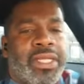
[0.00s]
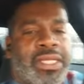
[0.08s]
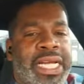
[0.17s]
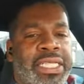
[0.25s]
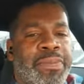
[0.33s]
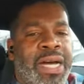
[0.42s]

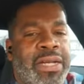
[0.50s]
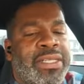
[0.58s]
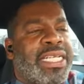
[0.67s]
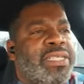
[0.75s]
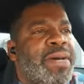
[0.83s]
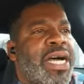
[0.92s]
that's my
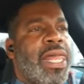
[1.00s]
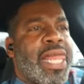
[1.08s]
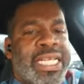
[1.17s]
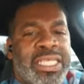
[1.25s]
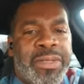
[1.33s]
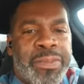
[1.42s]
that's my
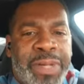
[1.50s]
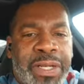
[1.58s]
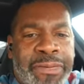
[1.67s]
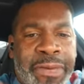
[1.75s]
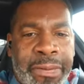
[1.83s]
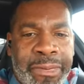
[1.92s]
that's the
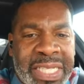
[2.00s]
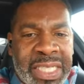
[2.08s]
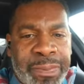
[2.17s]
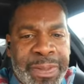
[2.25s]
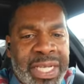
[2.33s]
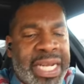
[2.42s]
spiel for that's
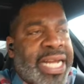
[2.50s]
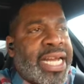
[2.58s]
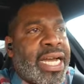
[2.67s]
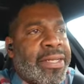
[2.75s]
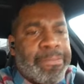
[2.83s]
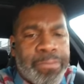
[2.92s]
the spiel that I
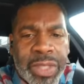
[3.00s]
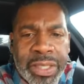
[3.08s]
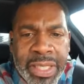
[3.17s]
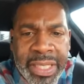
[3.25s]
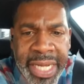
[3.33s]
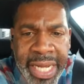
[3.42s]
got. It
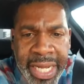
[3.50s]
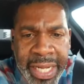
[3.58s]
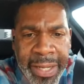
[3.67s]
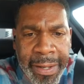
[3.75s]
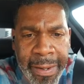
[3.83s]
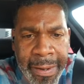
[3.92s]
says,
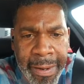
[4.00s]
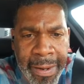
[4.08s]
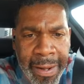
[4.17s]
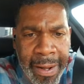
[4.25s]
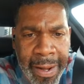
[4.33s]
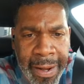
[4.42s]
hey,
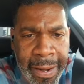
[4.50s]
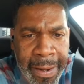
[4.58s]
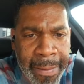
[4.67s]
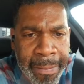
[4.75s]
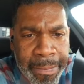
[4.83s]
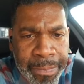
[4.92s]

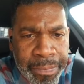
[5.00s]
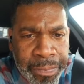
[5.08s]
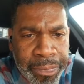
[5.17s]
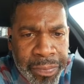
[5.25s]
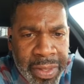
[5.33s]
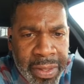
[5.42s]
um,
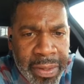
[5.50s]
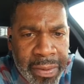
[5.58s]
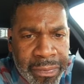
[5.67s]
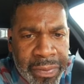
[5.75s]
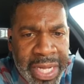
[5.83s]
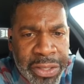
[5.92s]

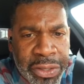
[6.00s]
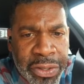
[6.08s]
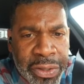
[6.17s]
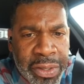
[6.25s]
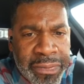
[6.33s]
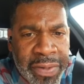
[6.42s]
that
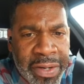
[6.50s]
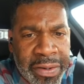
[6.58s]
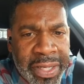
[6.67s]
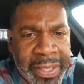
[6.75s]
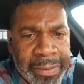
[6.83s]
shirt is very